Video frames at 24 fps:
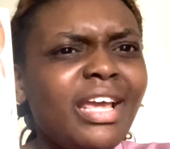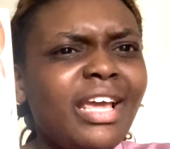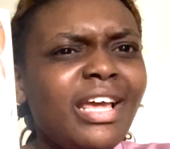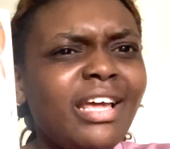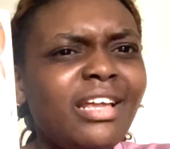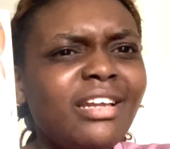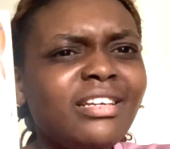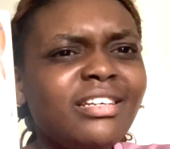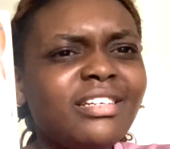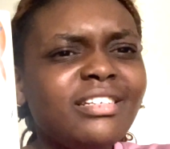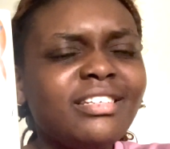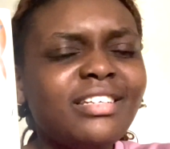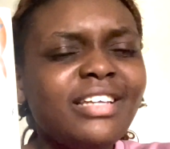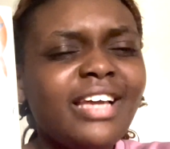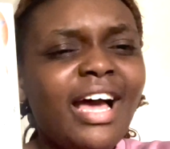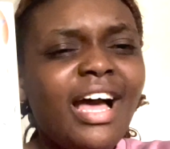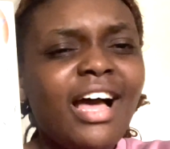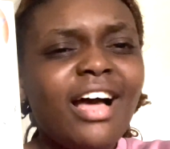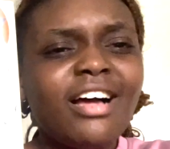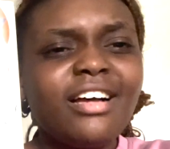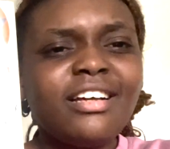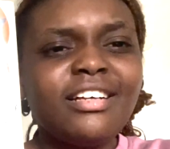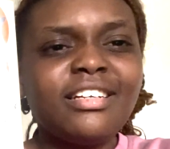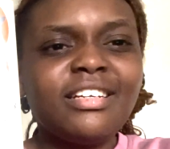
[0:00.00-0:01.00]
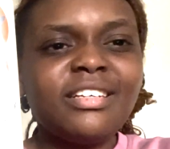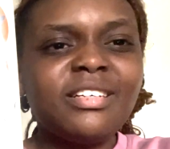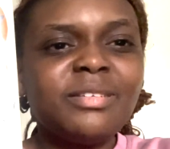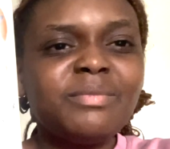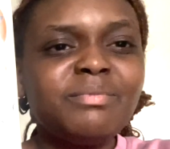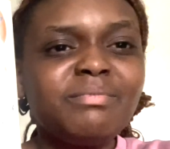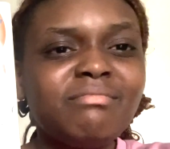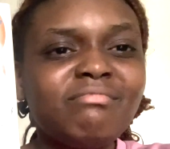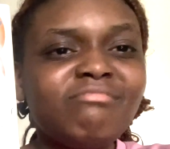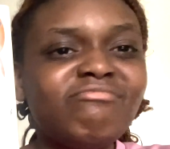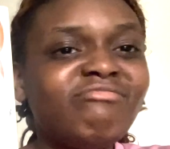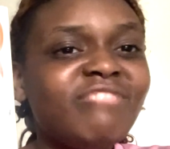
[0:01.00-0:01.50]
And yeah,
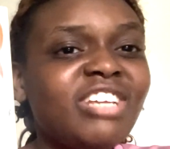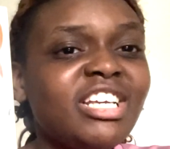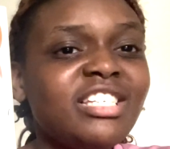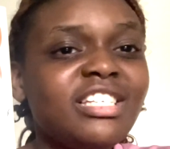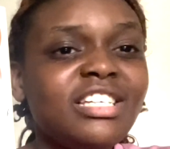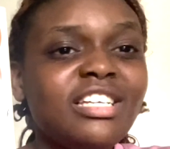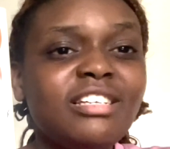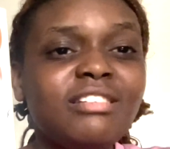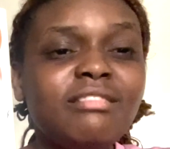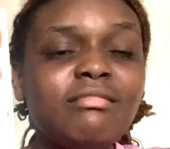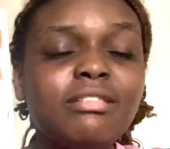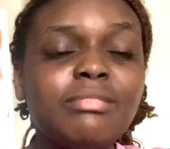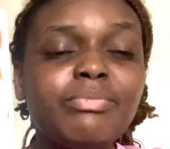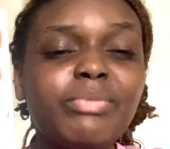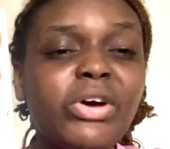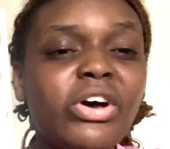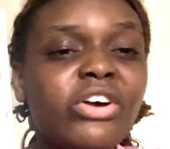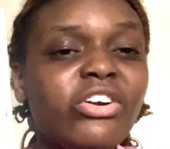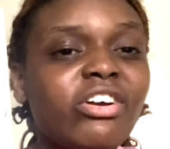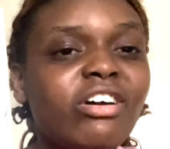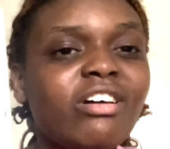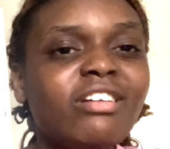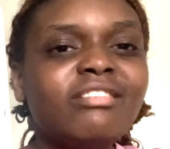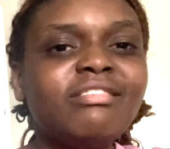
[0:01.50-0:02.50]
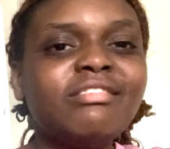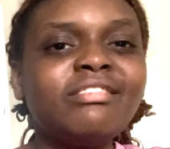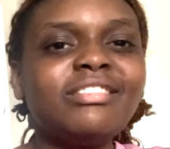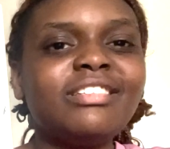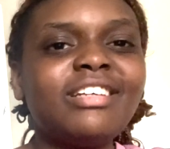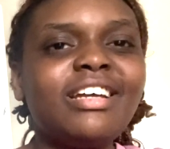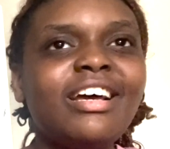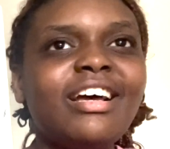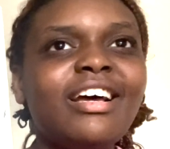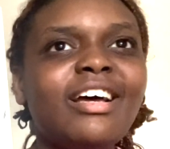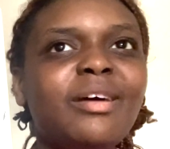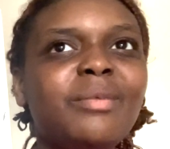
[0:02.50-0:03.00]
Daisy spot on.
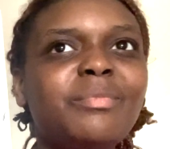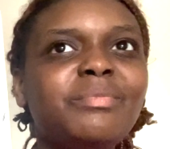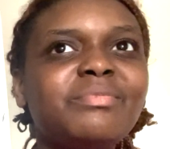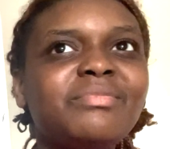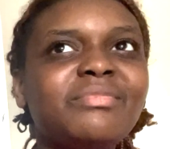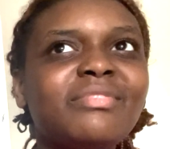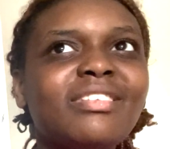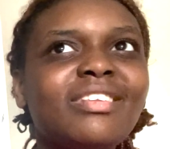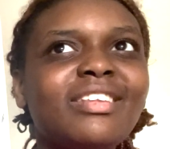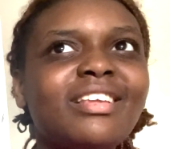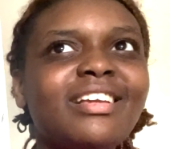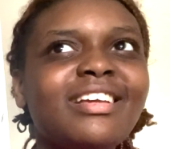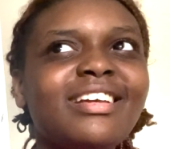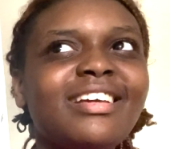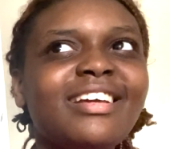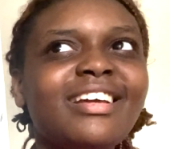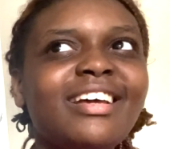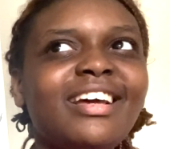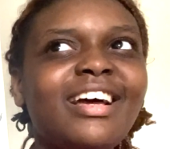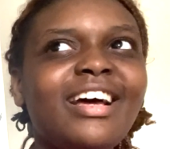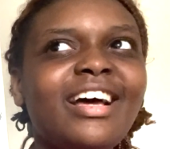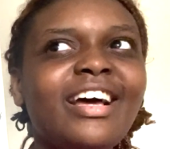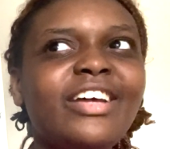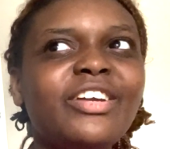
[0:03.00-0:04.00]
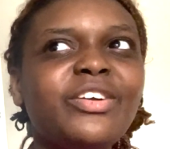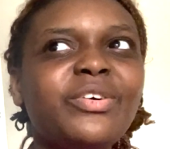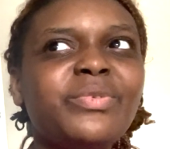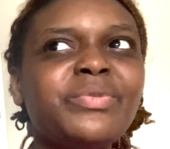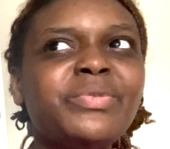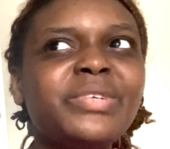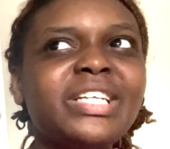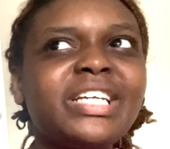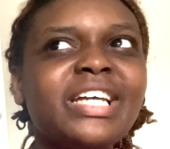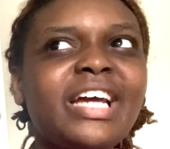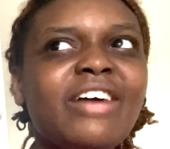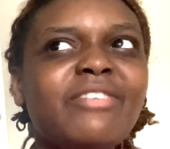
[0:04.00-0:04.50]
I
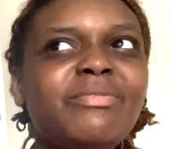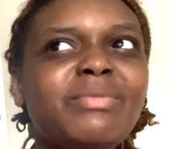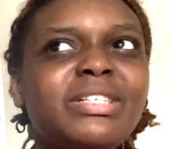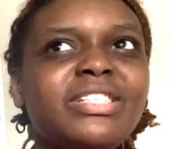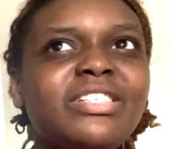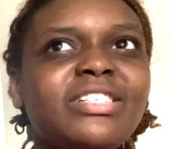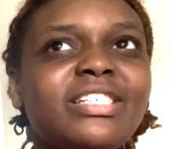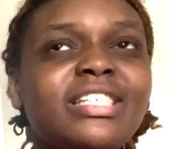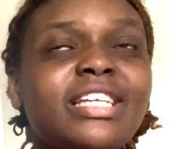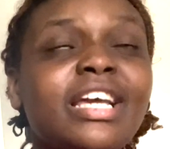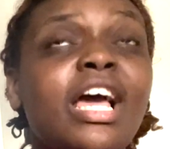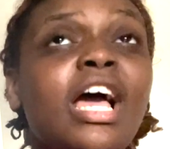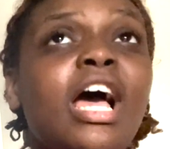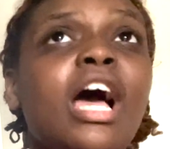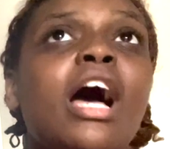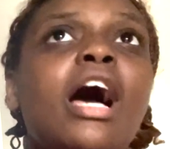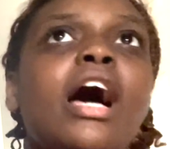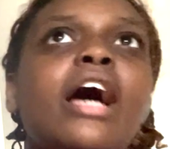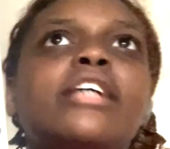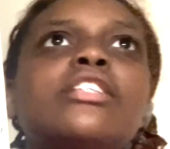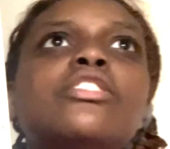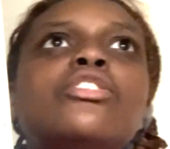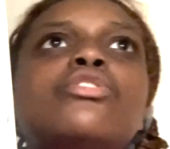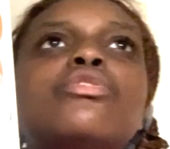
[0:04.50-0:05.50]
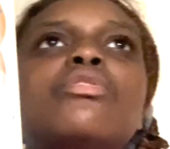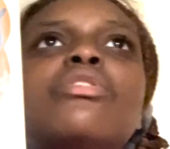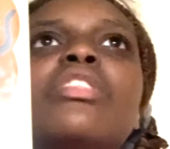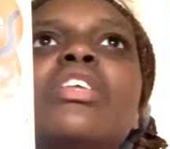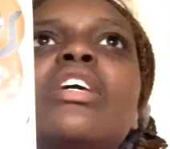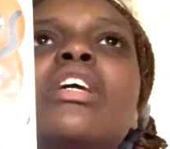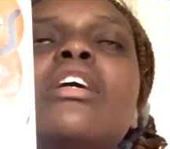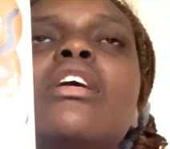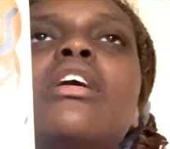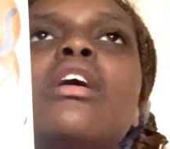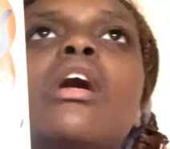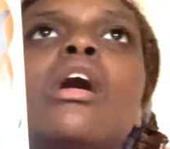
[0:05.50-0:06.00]
don't really have much to say. I do
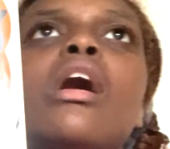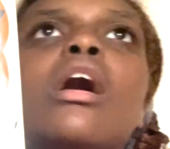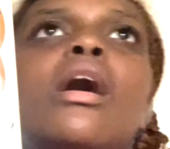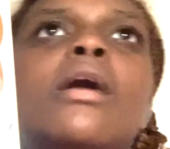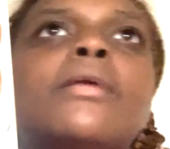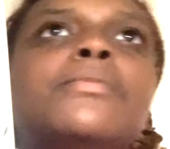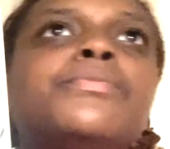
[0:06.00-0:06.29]
think